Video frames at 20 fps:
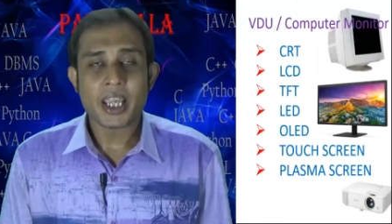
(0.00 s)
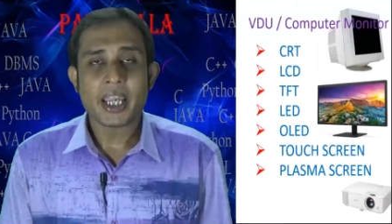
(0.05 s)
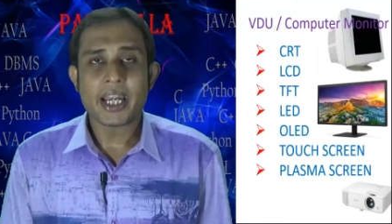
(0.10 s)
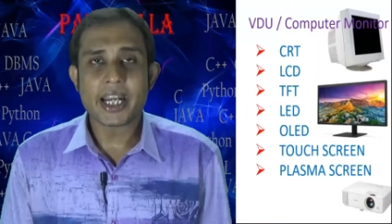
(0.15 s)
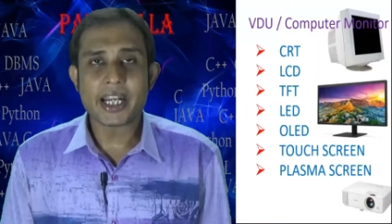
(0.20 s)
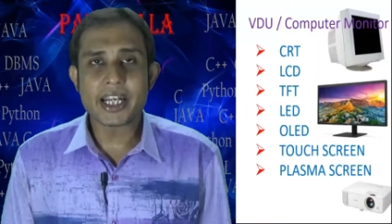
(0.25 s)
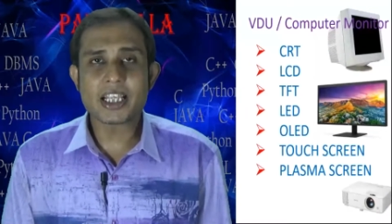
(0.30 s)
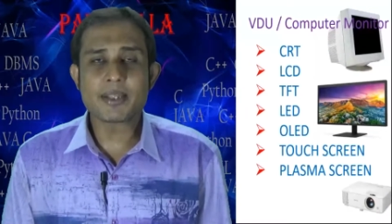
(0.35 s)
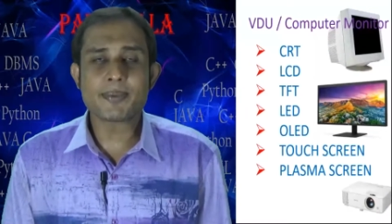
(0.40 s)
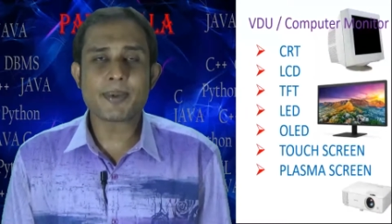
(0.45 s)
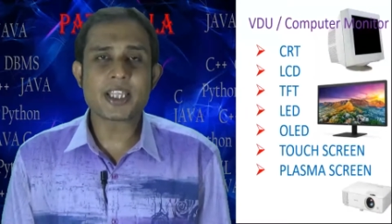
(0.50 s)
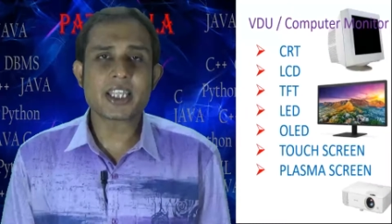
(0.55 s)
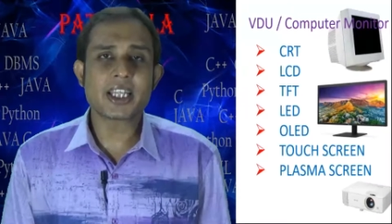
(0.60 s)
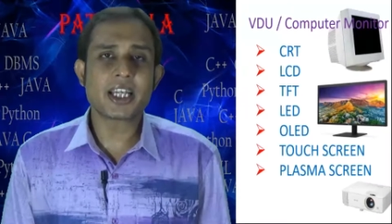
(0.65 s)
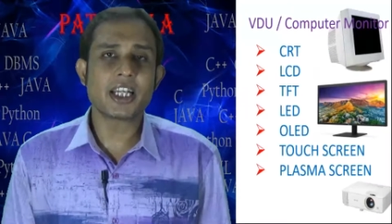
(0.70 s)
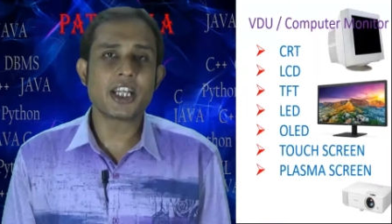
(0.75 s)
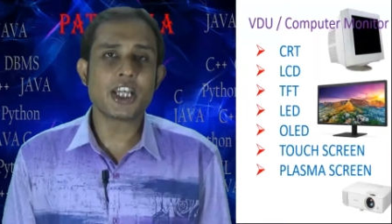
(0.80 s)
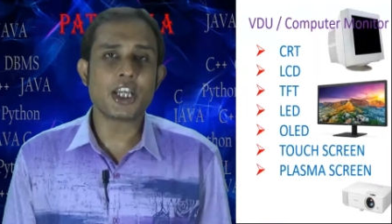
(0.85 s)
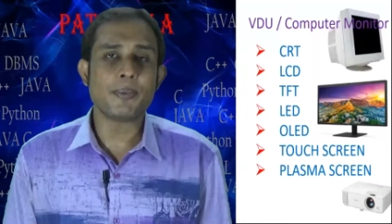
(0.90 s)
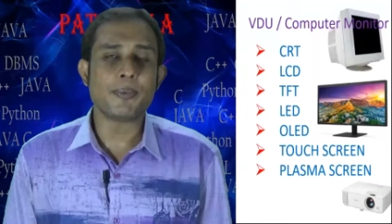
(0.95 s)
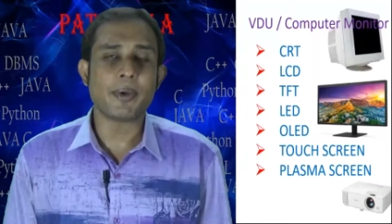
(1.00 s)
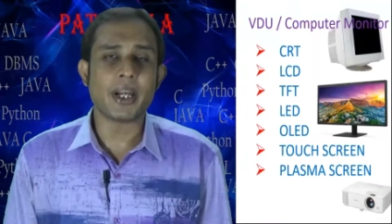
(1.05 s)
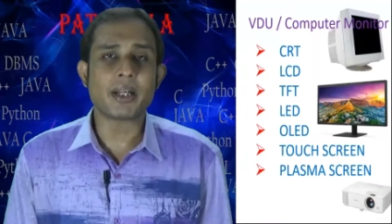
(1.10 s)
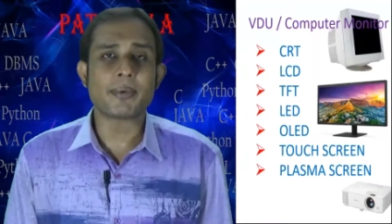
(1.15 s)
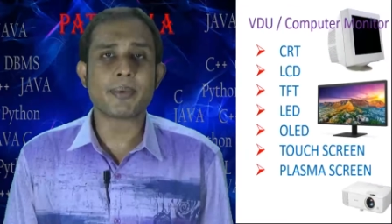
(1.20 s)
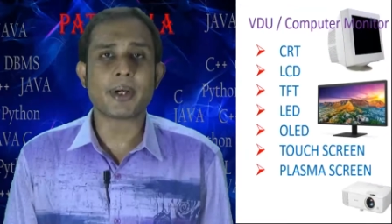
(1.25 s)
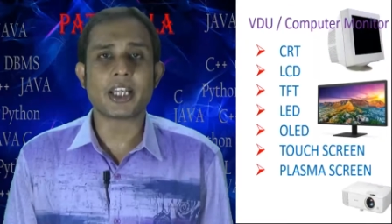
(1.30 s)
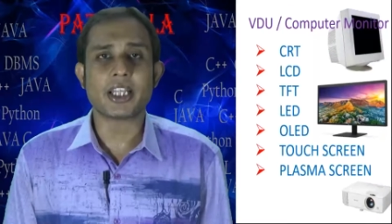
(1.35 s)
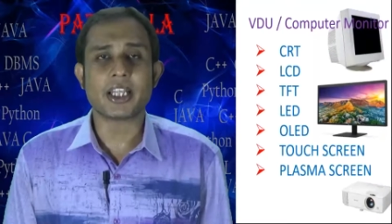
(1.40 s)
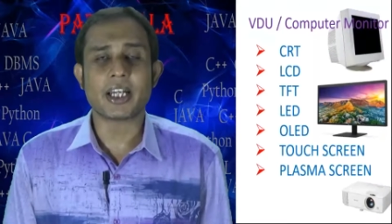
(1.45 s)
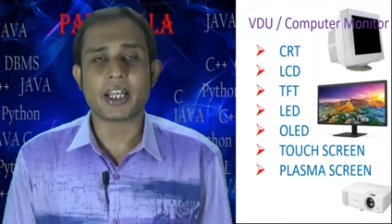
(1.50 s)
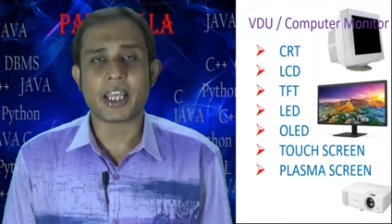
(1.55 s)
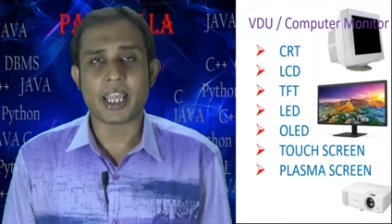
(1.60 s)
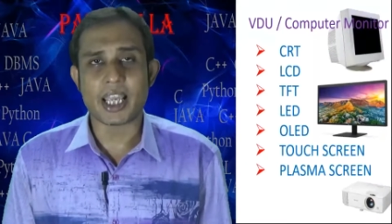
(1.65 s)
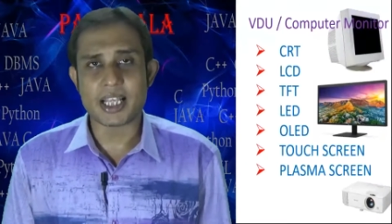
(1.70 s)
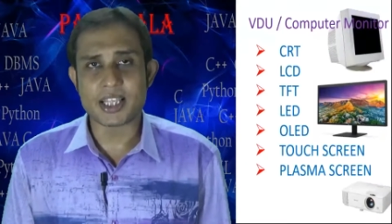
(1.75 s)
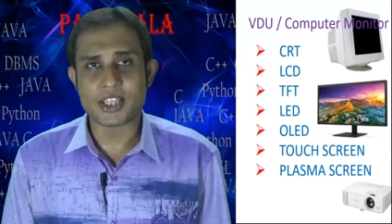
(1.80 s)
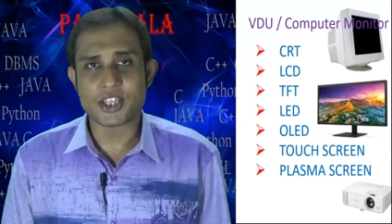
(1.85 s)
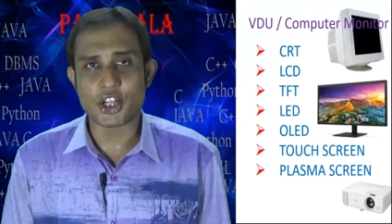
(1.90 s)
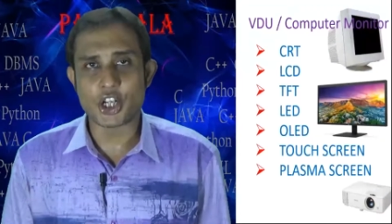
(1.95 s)
It is basically made by the
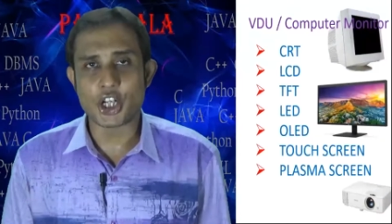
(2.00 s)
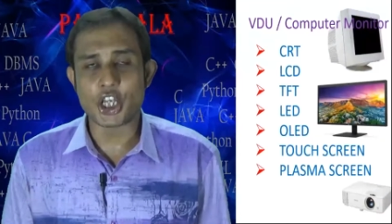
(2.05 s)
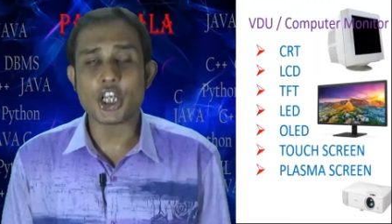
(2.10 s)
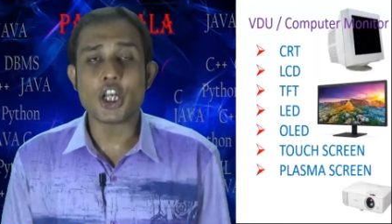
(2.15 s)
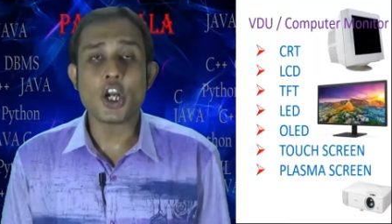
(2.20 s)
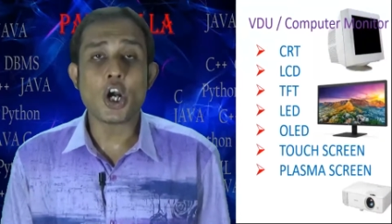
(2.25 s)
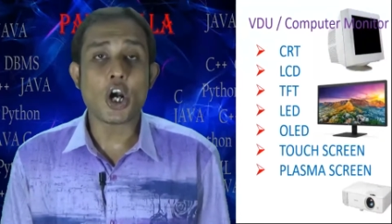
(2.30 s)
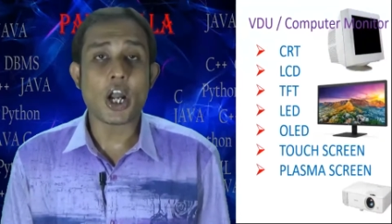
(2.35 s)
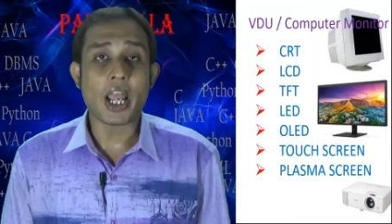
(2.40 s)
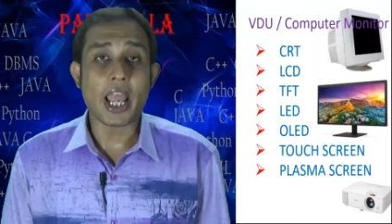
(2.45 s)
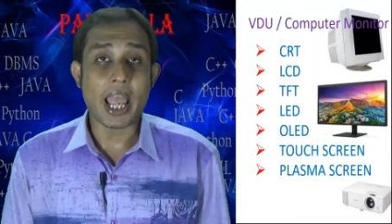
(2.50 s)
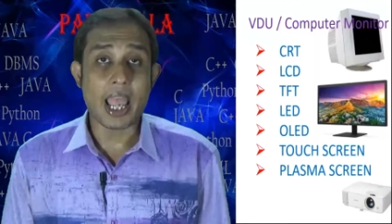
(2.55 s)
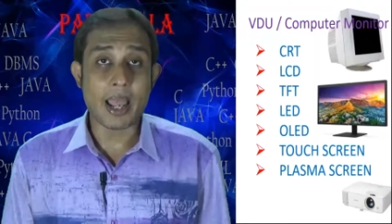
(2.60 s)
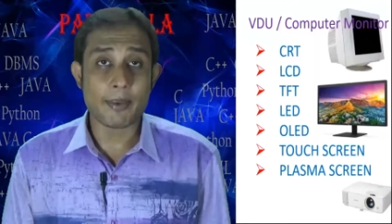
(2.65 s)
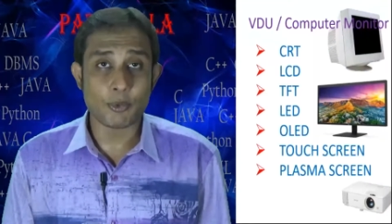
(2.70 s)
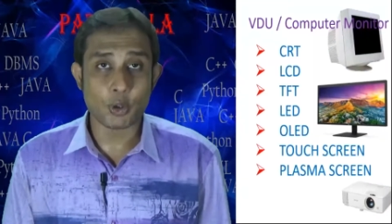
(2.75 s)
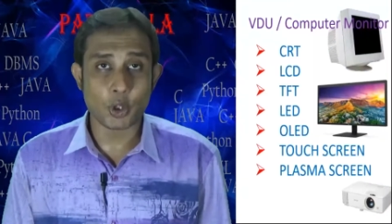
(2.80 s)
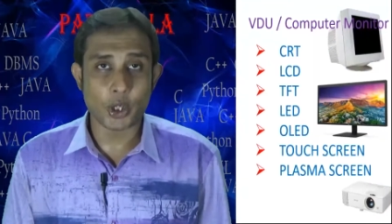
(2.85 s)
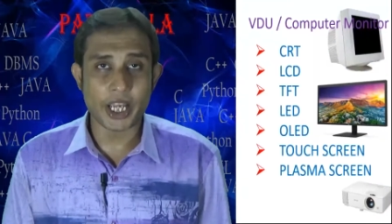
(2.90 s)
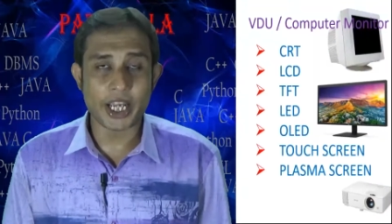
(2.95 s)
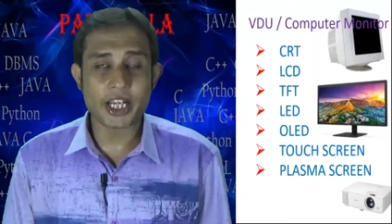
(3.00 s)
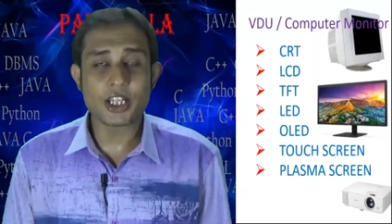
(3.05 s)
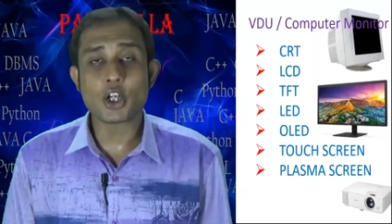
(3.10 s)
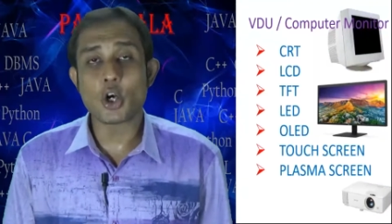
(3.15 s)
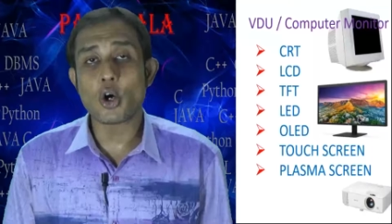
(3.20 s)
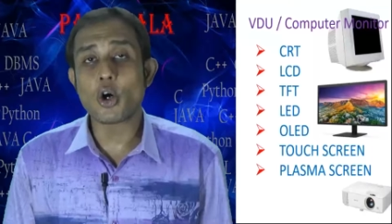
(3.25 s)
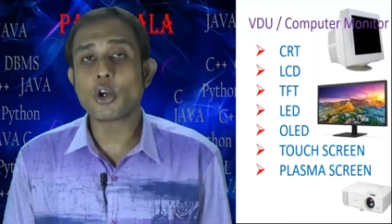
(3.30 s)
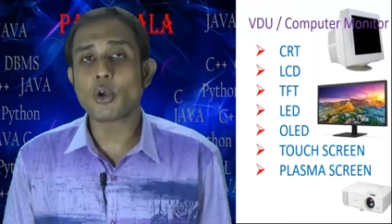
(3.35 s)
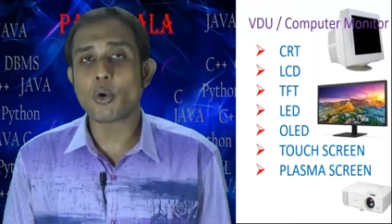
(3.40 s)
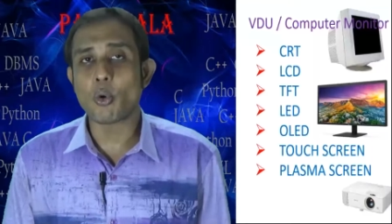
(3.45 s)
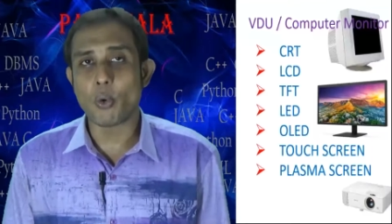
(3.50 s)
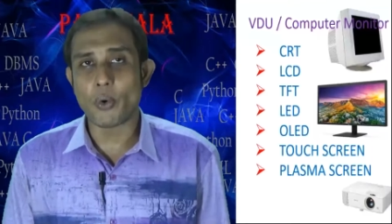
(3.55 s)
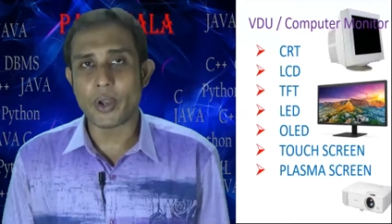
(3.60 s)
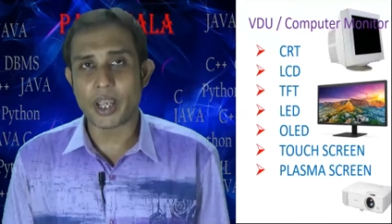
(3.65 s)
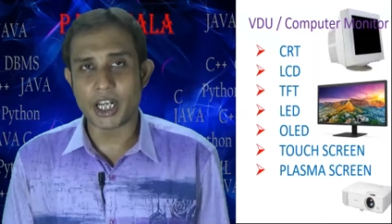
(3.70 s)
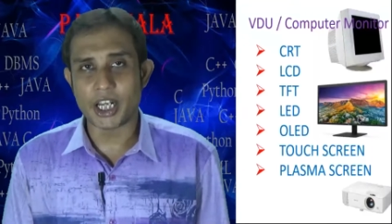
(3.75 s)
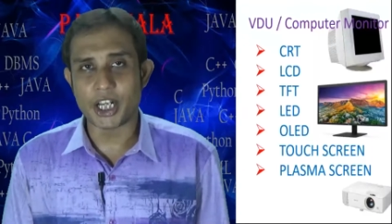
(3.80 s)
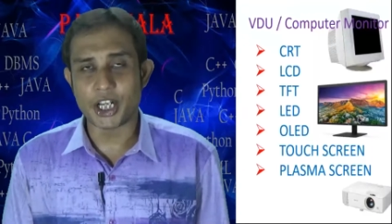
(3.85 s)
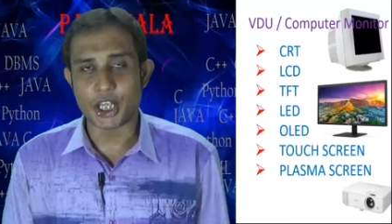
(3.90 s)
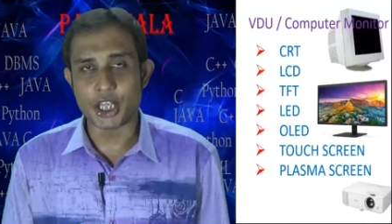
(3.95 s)
LCD, AMOLED or
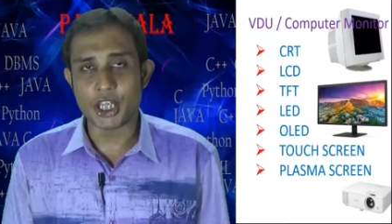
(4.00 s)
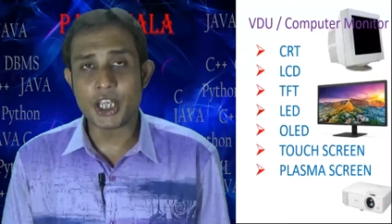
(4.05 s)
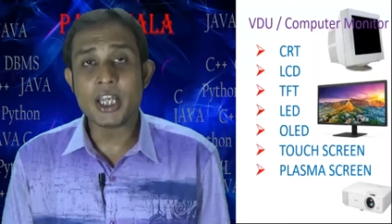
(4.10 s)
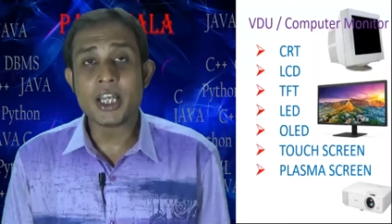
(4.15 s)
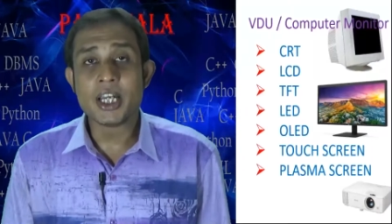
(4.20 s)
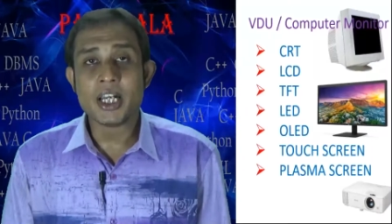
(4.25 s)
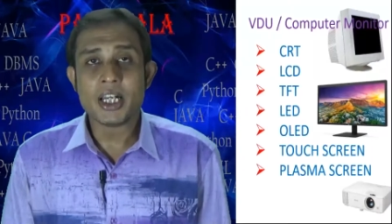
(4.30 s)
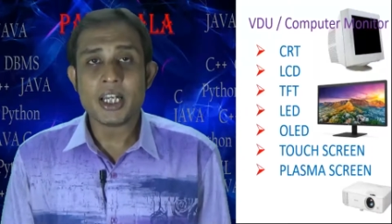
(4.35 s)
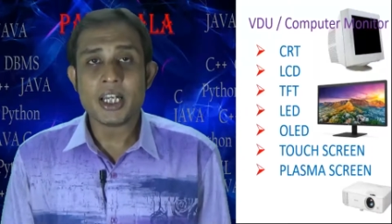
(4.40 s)
OLED,